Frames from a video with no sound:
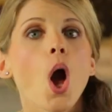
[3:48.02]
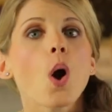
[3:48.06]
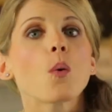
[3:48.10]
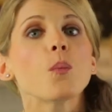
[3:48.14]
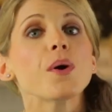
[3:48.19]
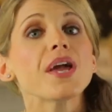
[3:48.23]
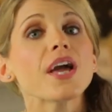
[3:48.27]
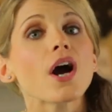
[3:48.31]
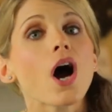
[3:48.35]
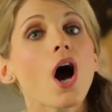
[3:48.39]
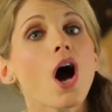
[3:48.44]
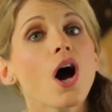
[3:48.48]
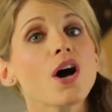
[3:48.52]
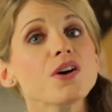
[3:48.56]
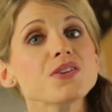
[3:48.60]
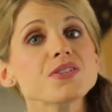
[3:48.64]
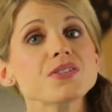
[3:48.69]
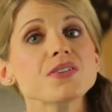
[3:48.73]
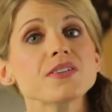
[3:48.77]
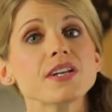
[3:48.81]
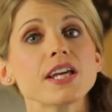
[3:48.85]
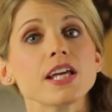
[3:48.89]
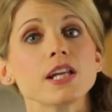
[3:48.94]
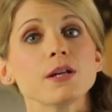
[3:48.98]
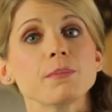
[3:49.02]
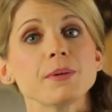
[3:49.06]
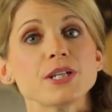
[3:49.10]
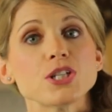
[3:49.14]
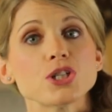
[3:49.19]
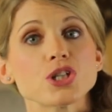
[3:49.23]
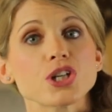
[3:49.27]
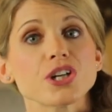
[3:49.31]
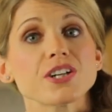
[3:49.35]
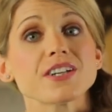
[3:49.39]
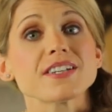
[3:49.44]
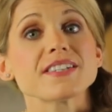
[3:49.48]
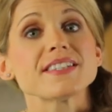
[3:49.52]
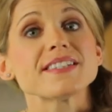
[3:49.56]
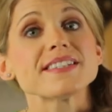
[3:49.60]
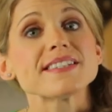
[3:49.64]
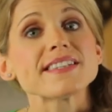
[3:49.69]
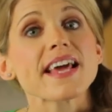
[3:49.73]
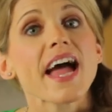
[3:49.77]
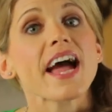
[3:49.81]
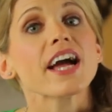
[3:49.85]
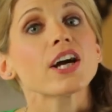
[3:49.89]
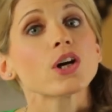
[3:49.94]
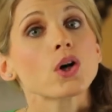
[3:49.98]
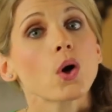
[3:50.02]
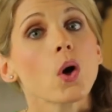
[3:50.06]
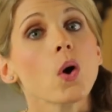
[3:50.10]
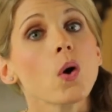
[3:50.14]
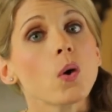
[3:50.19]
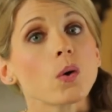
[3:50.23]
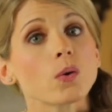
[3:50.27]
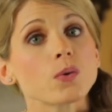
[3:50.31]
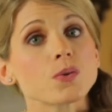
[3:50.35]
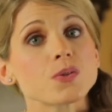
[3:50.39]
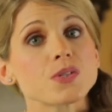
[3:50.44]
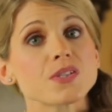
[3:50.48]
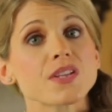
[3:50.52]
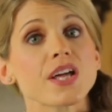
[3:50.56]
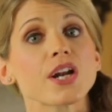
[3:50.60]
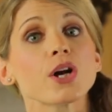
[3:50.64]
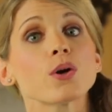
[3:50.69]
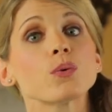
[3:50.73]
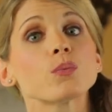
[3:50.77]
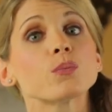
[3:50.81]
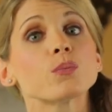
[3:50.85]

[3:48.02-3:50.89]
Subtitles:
We also need to be sure to set goals that are